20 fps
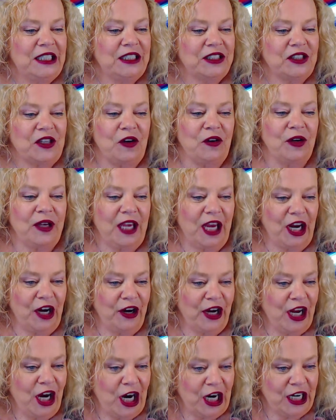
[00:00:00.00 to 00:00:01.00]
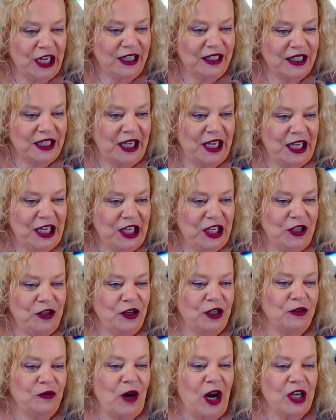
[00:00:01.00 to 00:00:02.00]
So Carrie Hart, thank
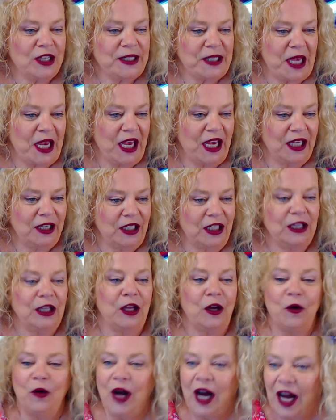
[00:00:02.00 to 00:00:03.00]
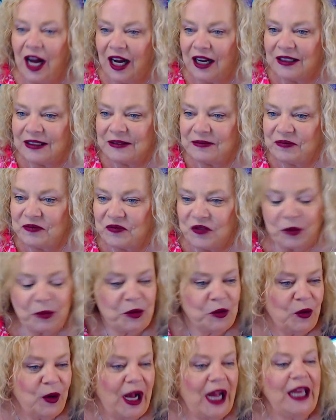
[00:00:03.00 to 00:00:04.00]
you. And Roxanne, aloha from
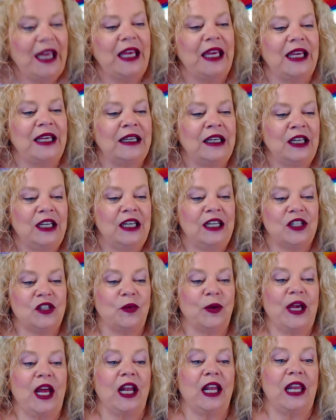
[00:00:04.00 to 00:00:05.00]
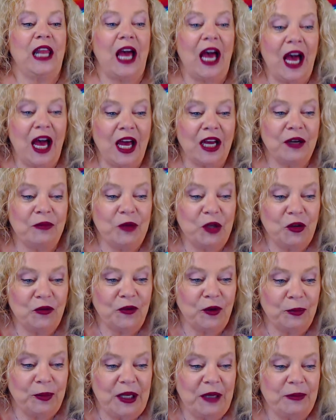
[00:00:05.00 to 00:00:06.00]
Hawaii. So we got a lot of
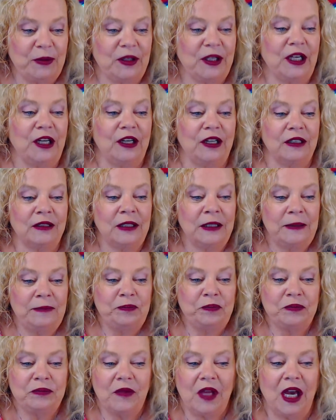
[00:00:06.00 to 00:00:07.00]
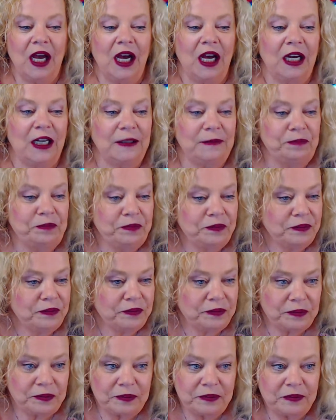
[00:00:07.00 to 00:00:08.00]
beautiful people here um,
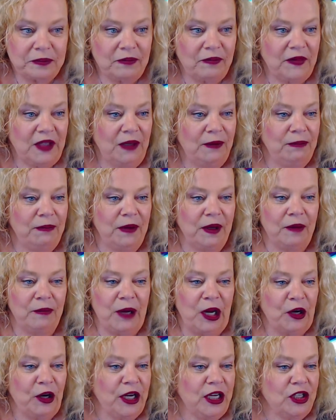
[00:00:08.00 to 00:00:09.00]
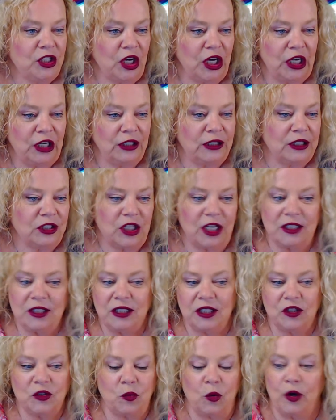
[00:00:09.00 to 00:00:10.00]
Mary John,
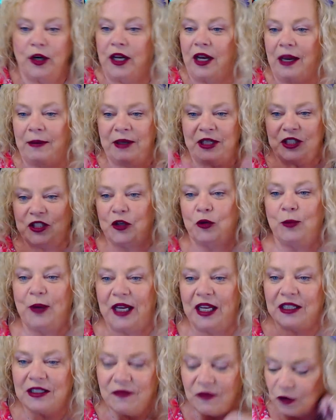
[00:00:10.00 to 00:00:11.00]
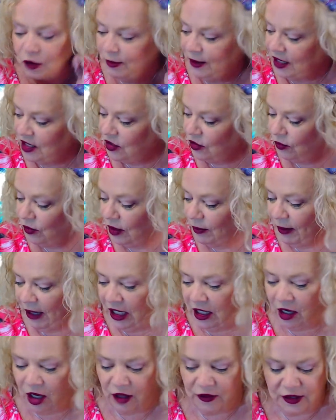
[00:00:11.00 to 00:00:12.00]
Justice Warrior. I mean, too many for me to
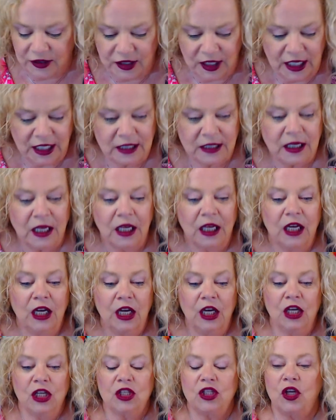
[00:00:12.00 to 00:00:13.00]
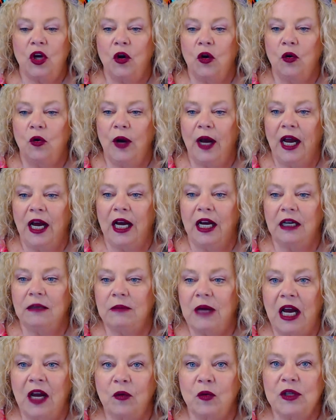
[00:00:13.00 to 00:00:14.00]
repeat all the things. So
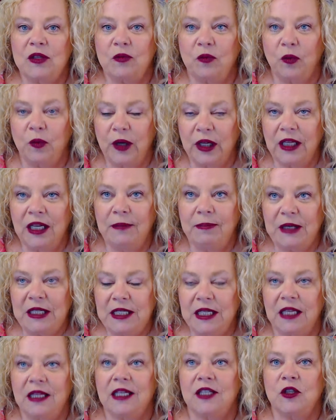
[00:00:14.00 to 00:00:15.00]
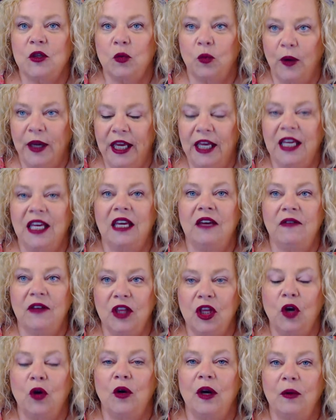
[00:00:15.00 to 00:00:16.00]
um, I was really busy this week,
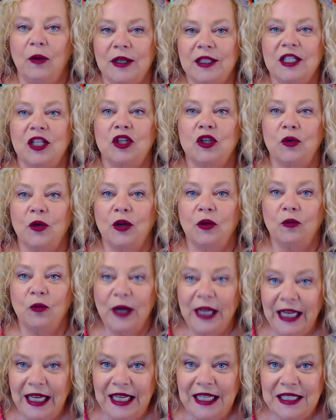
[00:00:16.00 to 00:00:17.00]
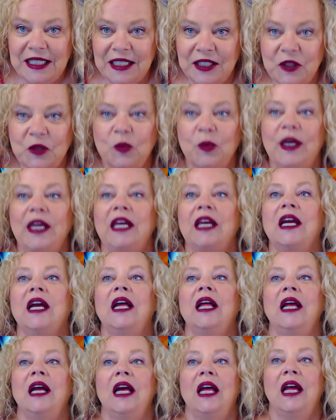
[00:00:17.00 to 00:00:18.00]
even though I wasn't doing readings this week.
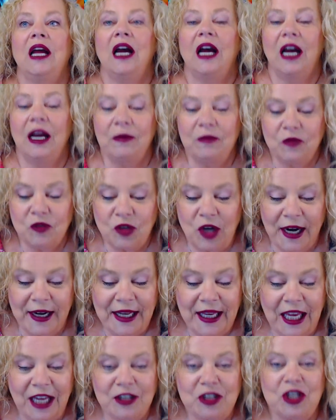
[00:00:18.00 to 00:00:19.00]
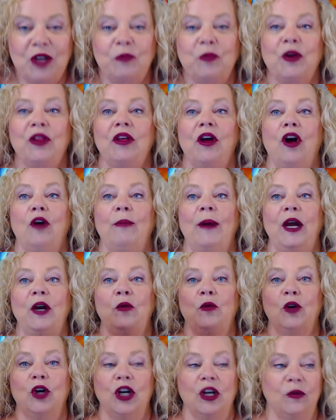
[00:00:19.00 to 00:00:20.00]
I'm trying to catch up with all my
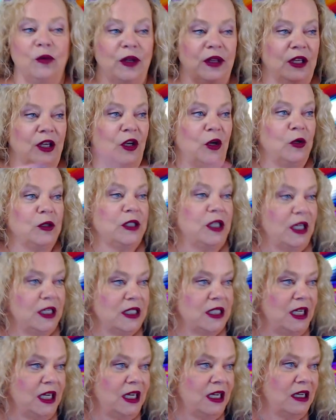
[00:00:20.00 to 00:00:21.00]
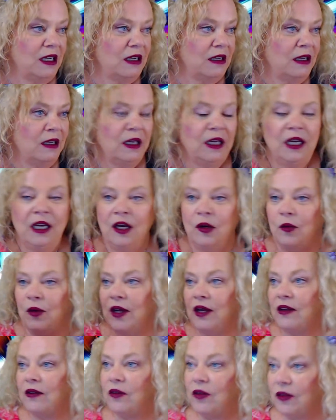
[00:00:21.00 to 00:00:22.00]
work with the ghost hunting,
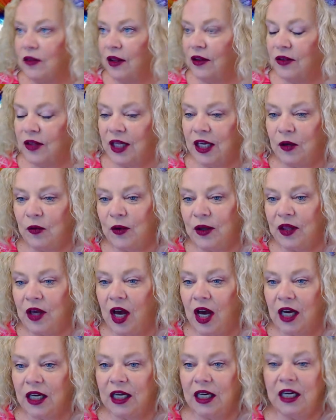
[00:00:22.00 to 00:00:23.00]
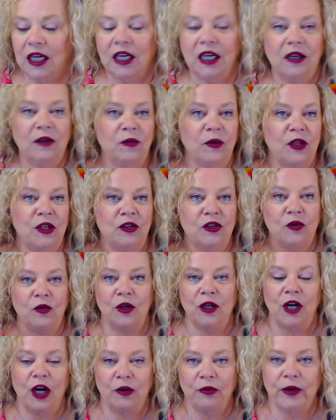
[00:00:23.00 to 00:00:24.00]
with the thing with Hannah,
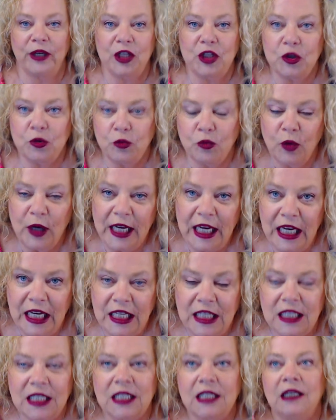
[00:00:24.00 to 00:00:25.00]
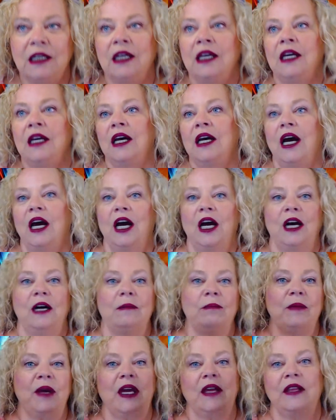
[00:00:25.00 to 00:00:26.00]
doing our retreat,
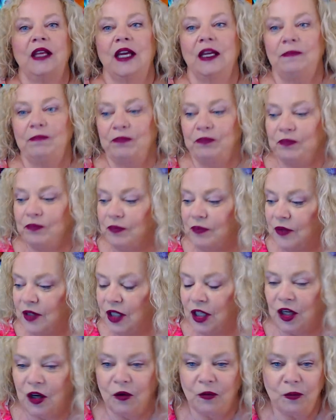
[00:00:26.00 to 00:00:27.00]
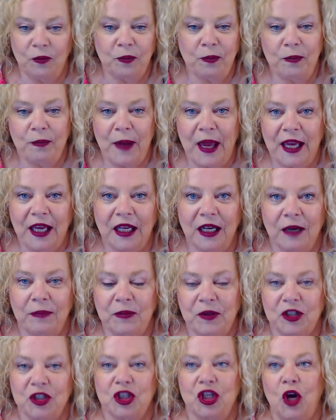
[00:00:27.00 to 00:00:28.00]
um, and then you know making
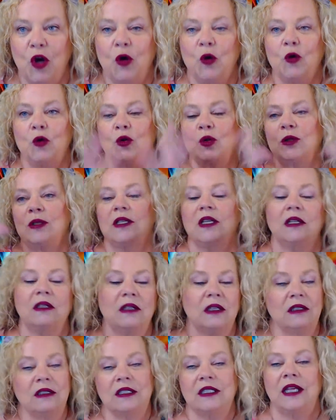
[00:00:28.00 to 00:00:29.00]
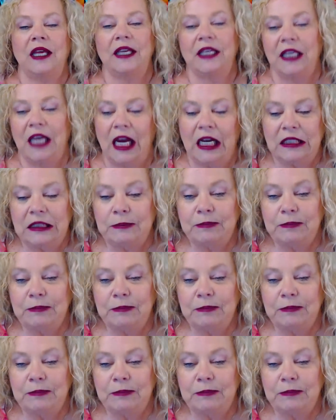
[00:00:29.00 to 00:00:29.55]
up the shows. And it's like, yeah,